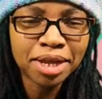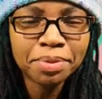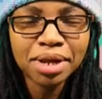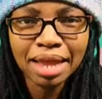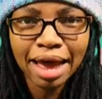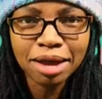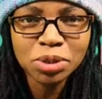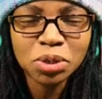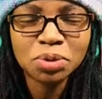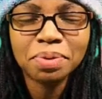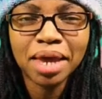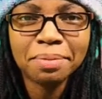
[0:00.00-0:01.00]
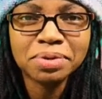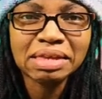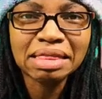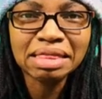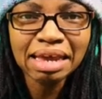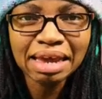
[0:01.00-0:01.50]
It allows you to be able
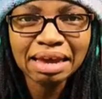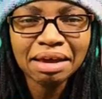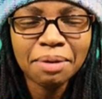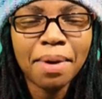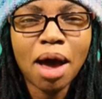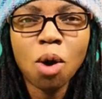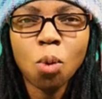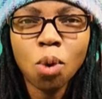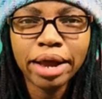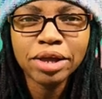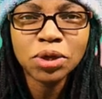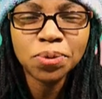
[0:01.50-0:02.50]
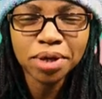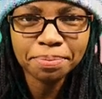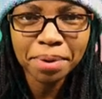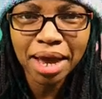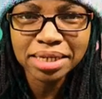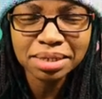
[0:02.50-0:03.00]
to think about what you
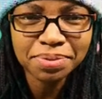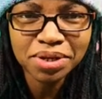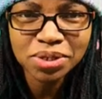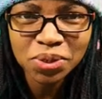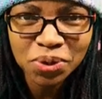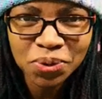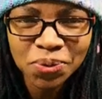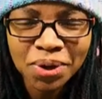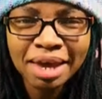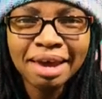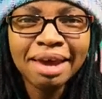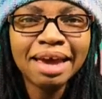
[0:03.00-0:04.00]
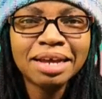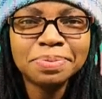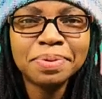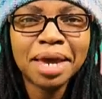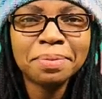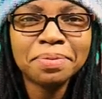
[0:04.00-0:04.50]
can possibly do and
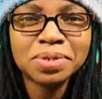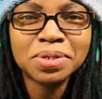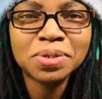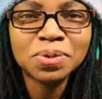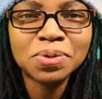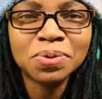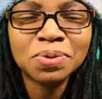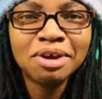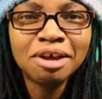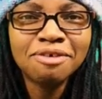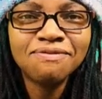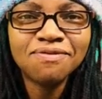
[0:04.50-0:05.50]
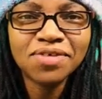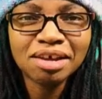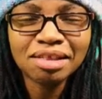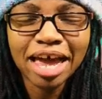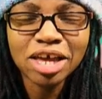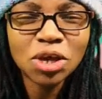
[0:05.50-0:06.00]
to be able to
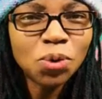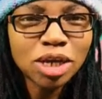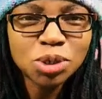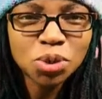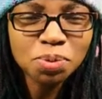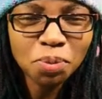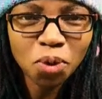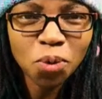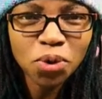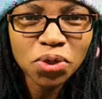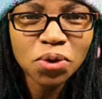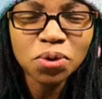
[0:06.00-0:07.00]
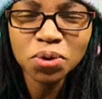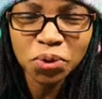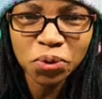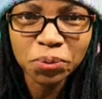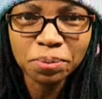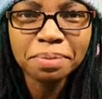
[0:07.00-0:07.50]
feel like you can do more with your
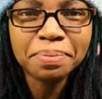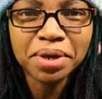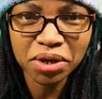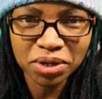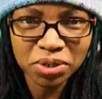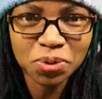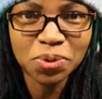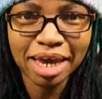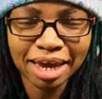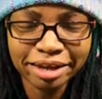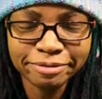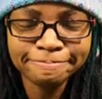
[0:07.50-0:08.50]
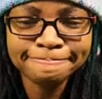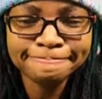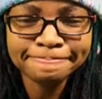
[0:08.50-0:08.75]
loom because you can.